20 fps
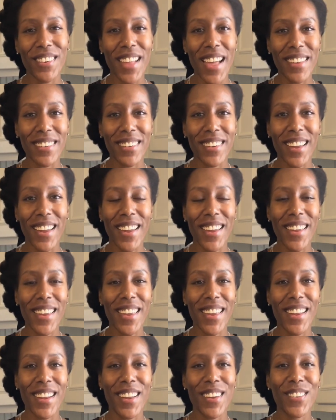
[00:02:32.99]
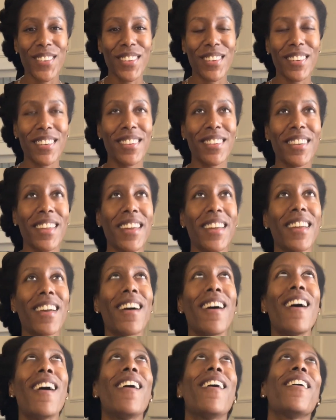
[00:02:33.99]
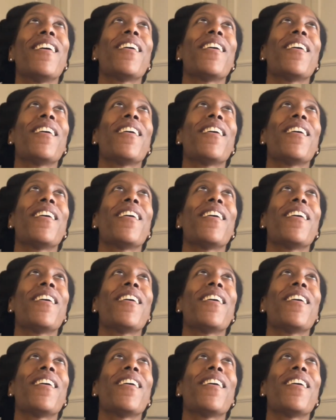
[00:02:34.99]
last night, and I was just like, oh,